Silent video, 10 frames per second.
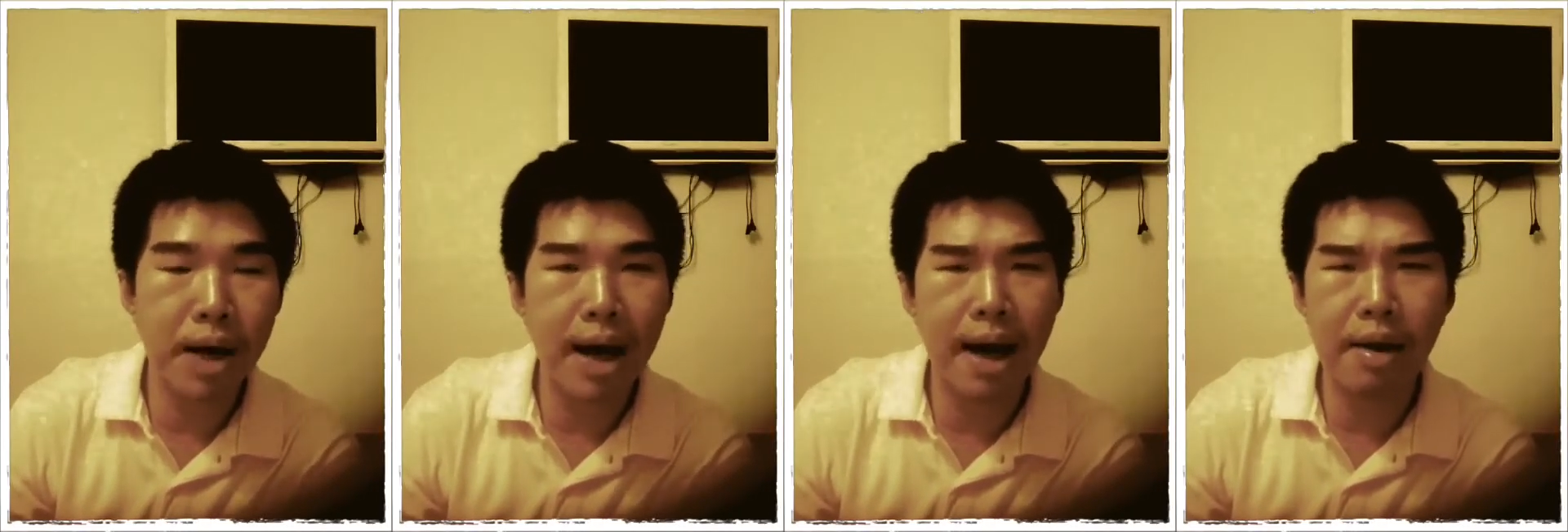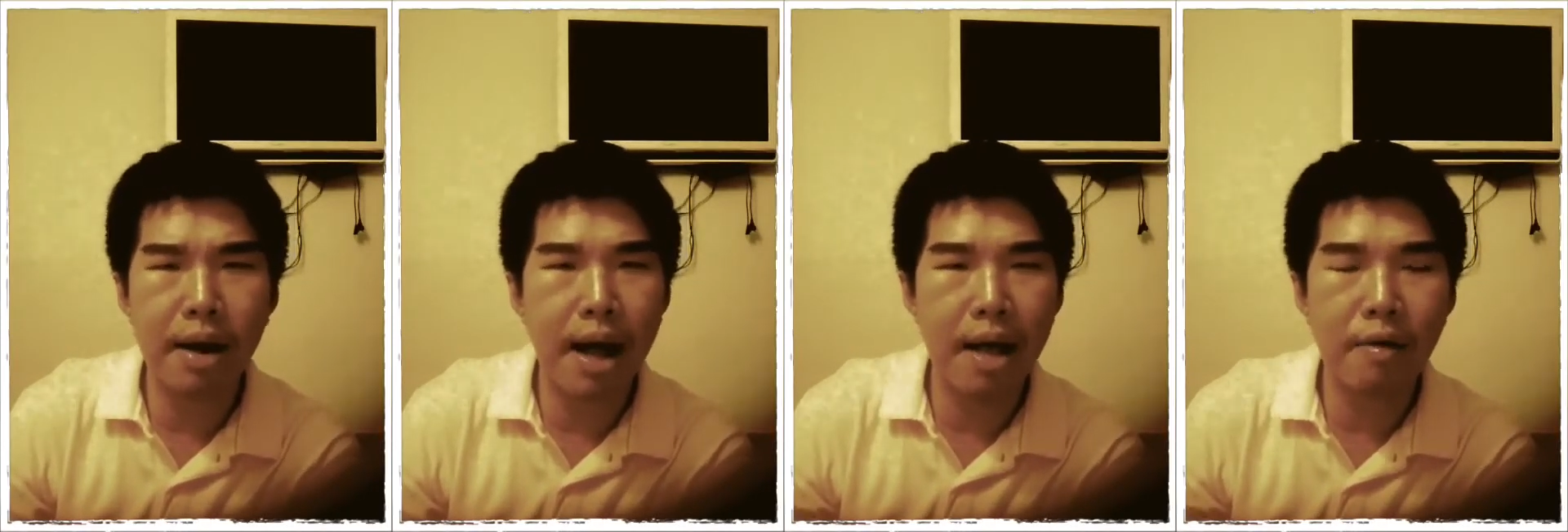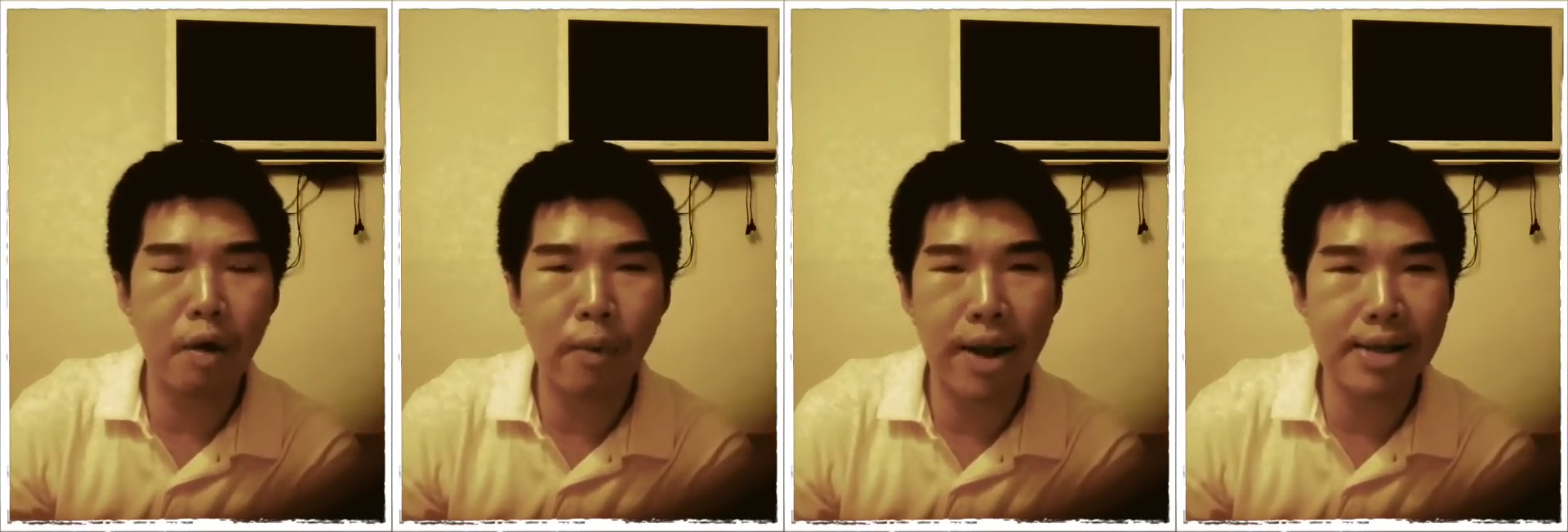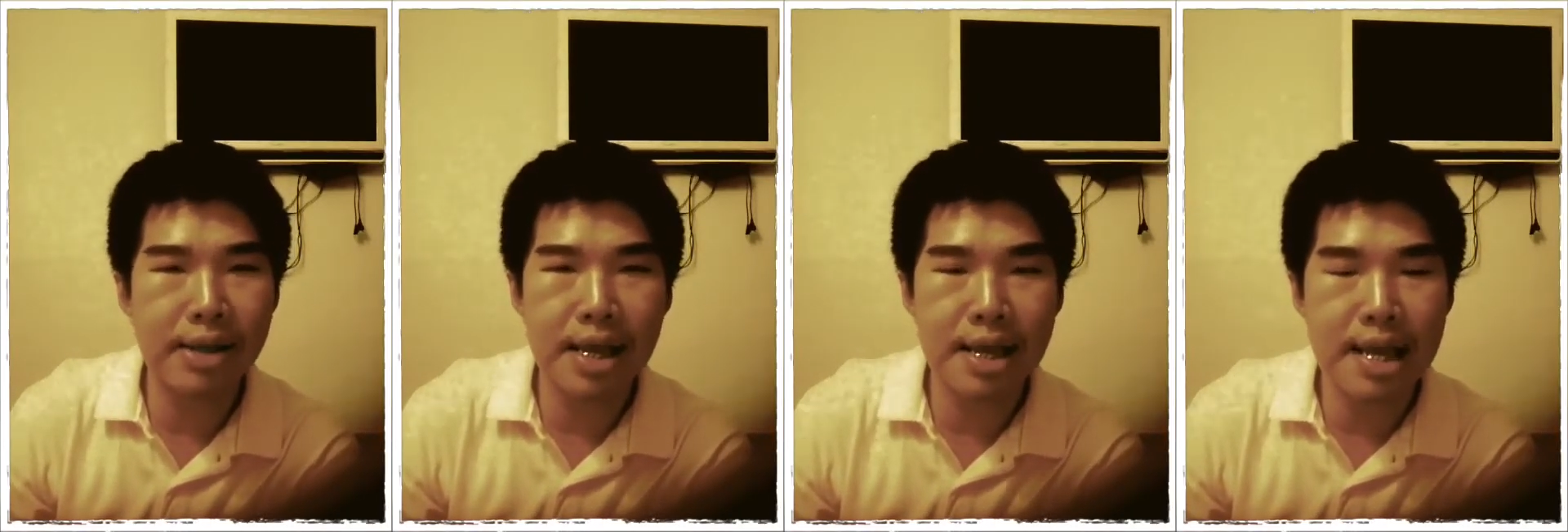but I'm
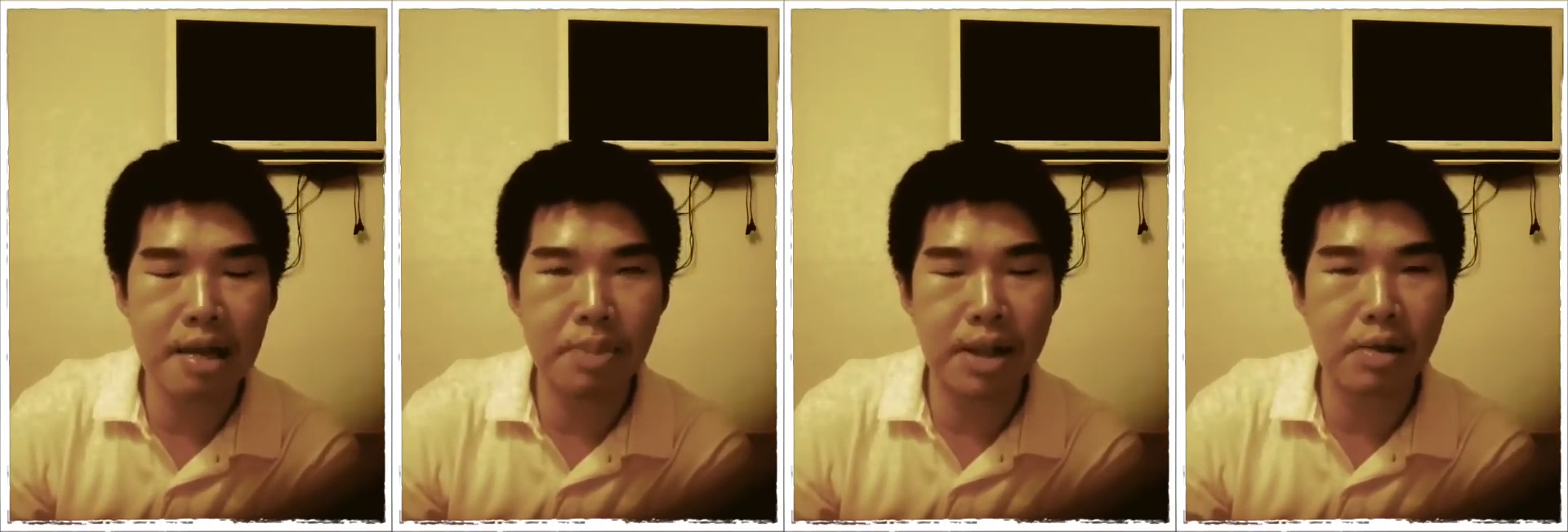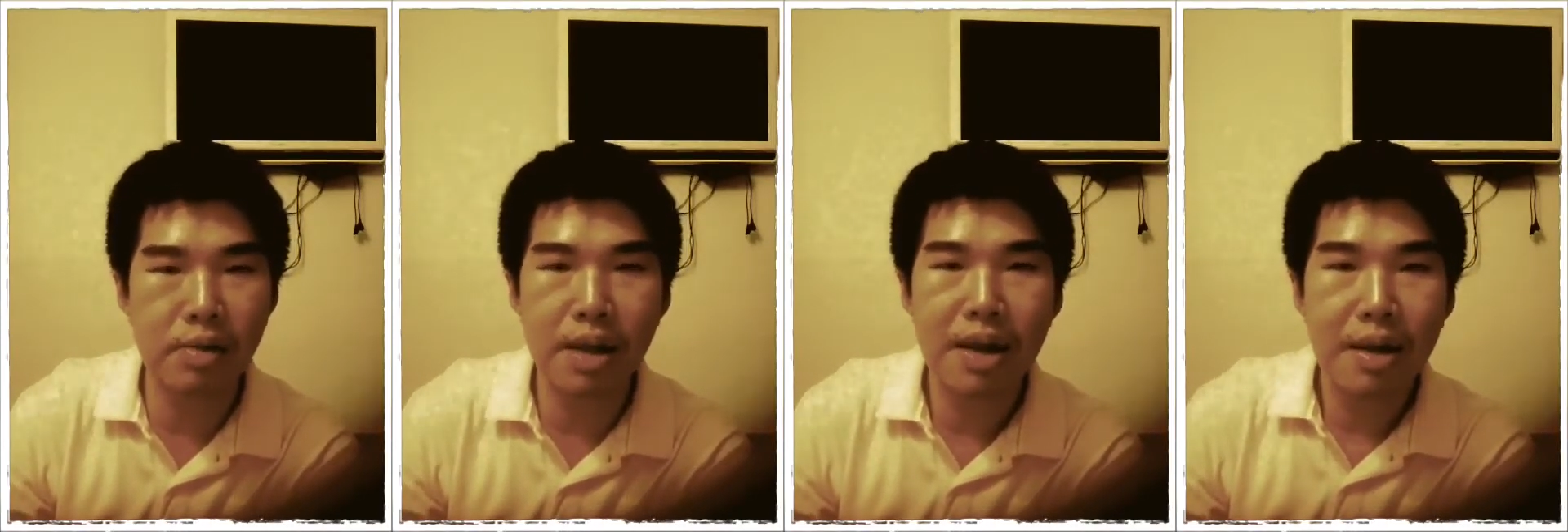always thinking about,